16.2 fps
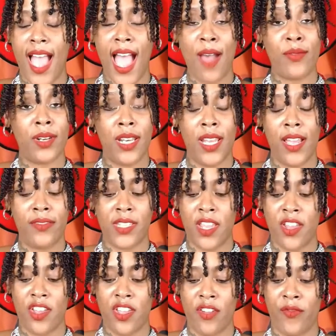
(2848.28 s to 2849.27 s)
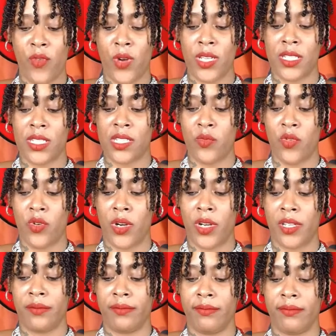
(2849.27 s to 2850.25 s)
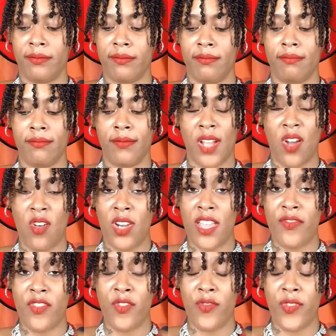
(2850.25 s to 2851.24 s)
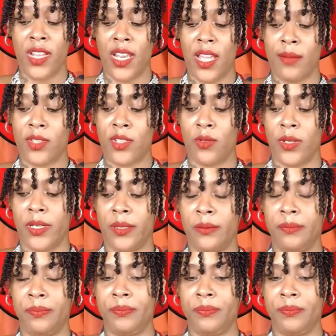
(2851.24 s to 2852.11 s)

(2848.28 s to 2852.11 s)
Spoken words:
I would love to hear your voice this morning. Only if you feel up to it."